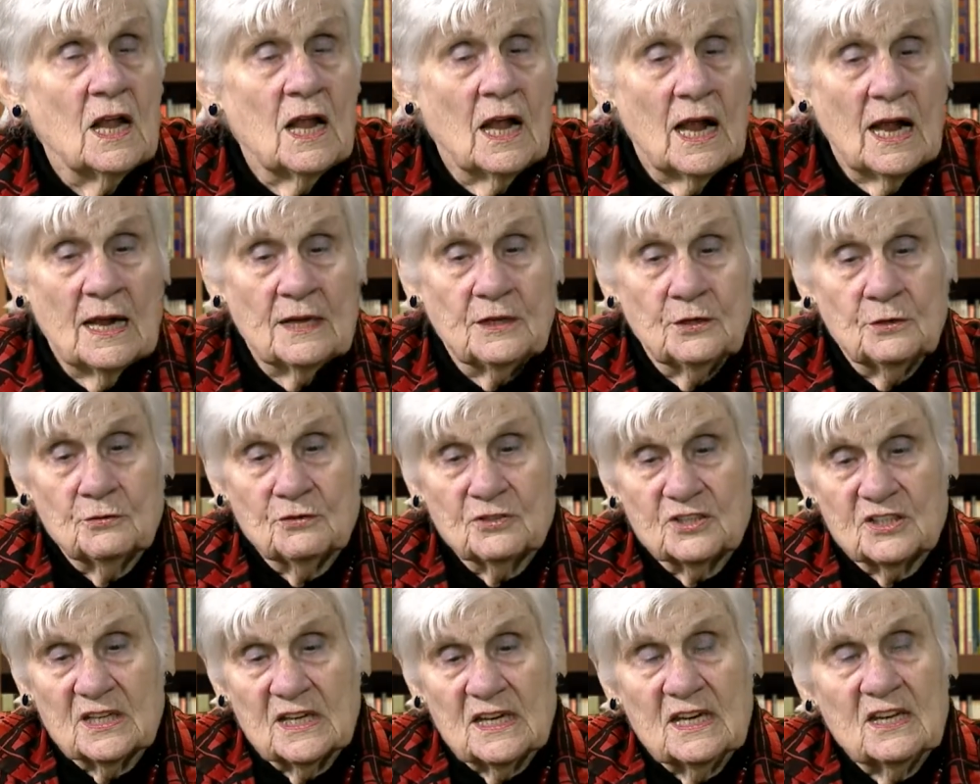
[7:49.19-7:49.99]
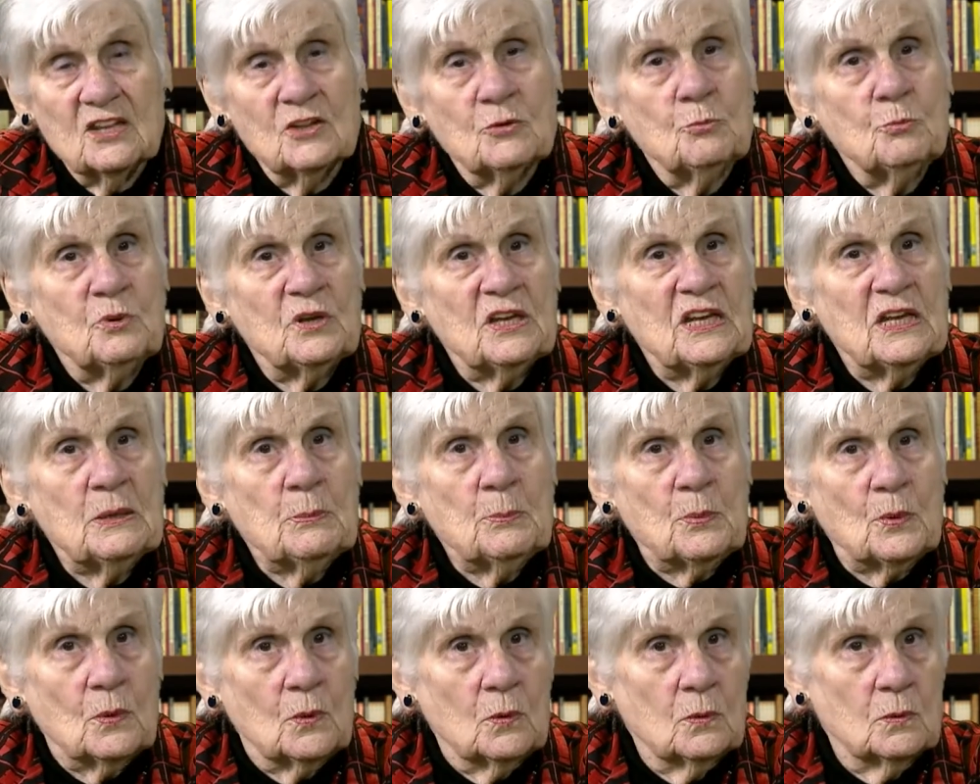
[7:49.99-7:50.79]
And you see the
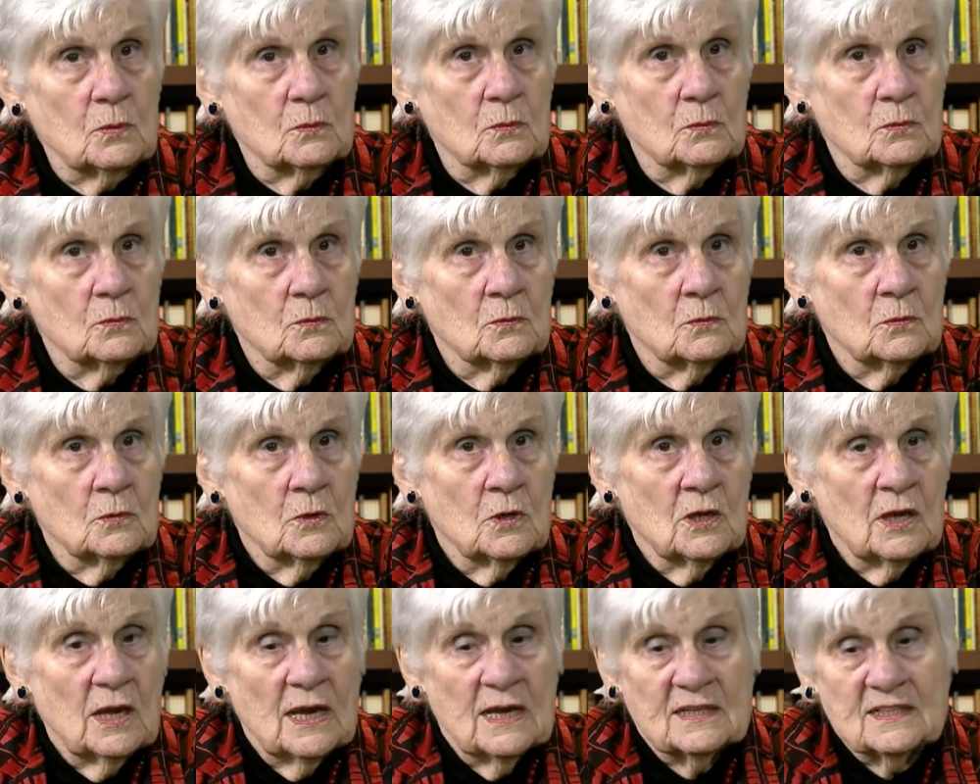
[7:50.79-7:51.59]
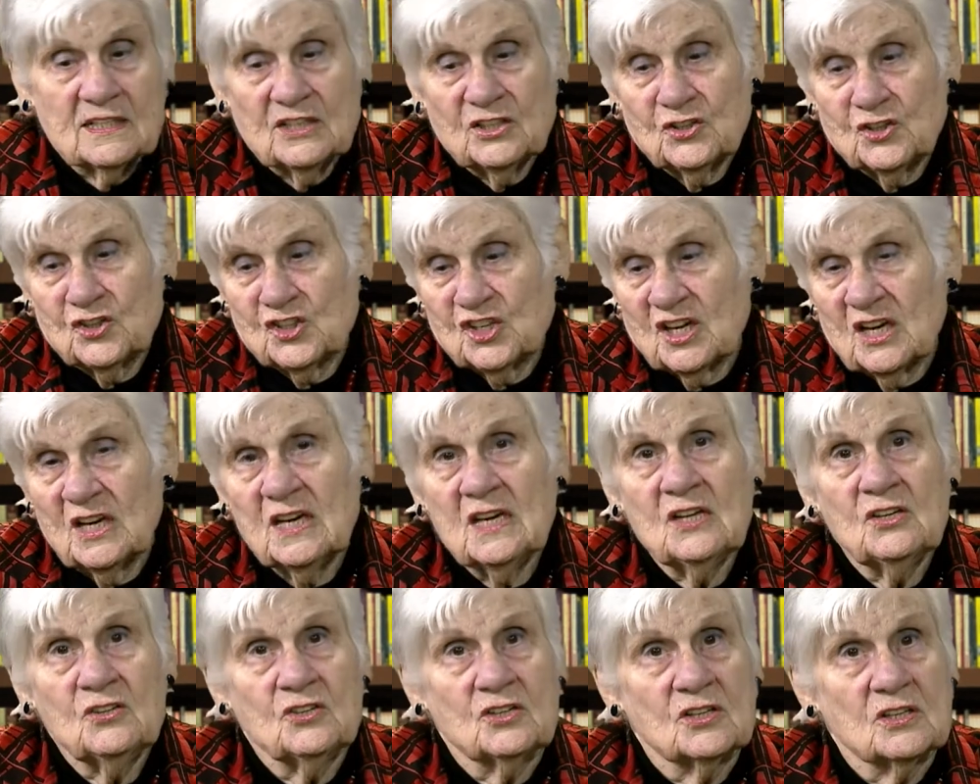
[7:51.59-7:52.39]
people as it
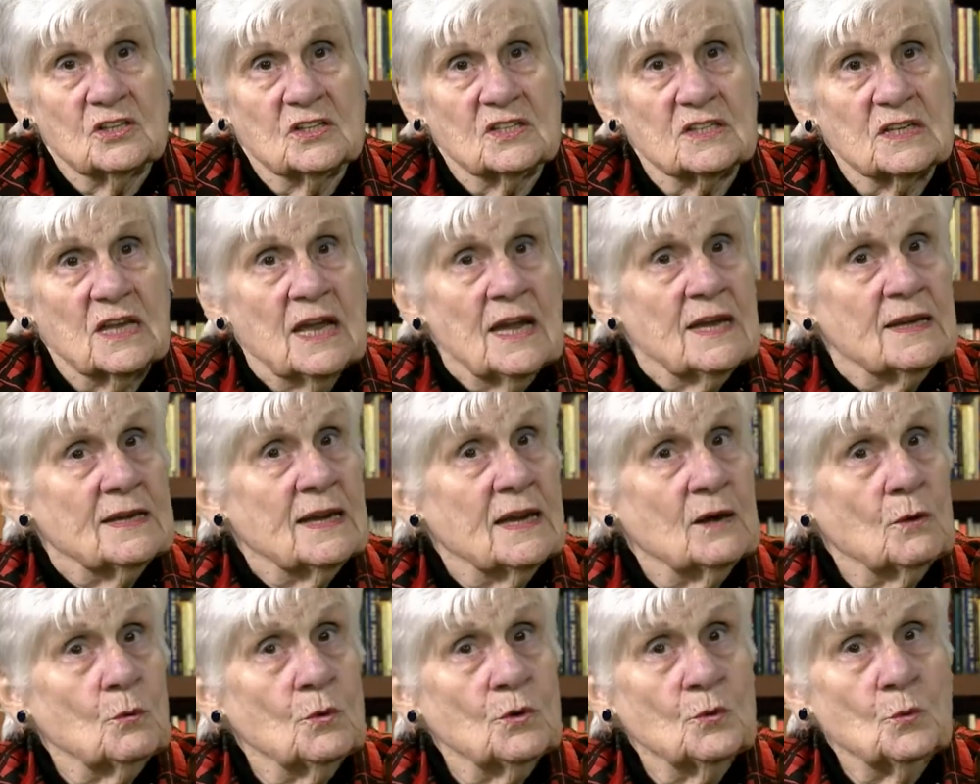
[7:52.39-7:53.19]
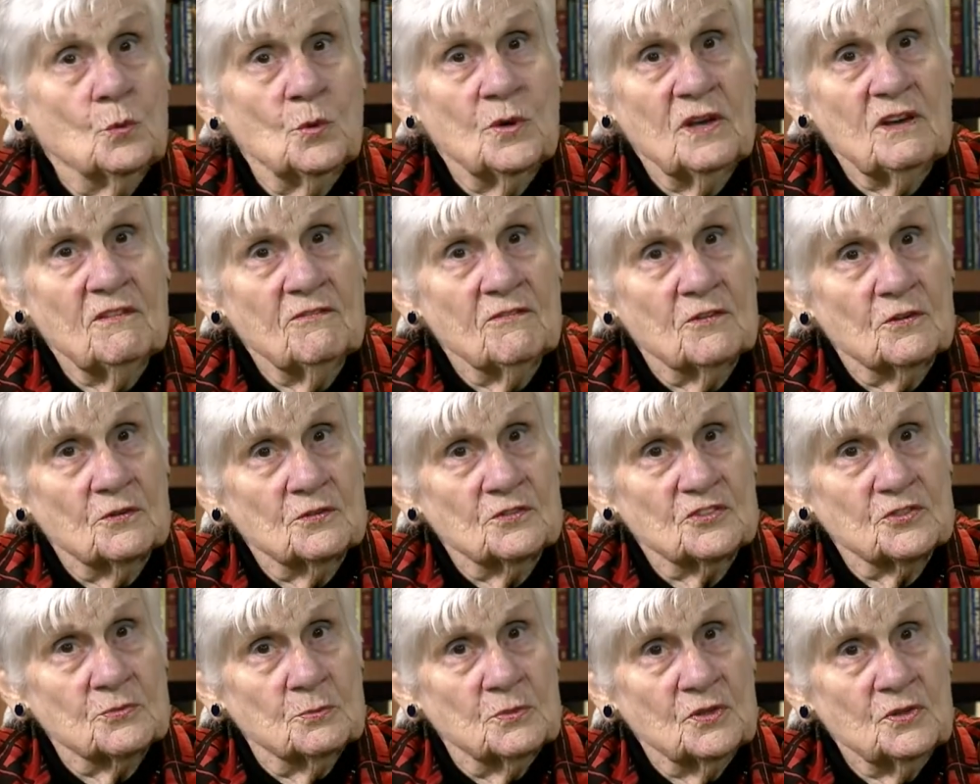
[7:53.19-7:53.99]
changes. Now, when we
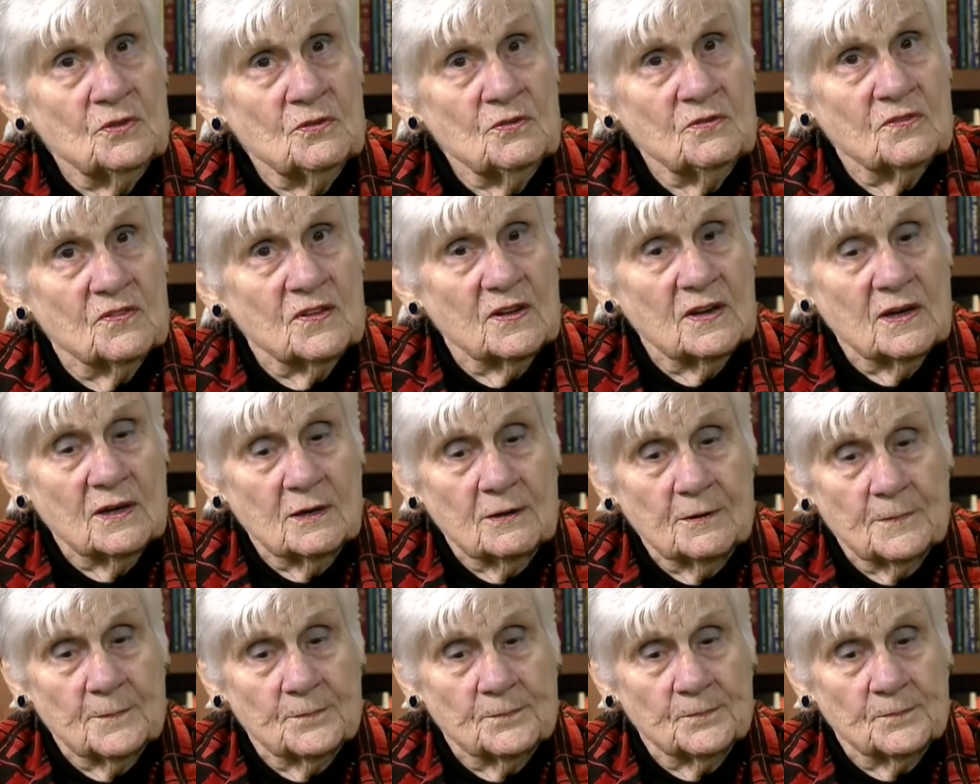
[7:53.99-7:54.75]
first moved there,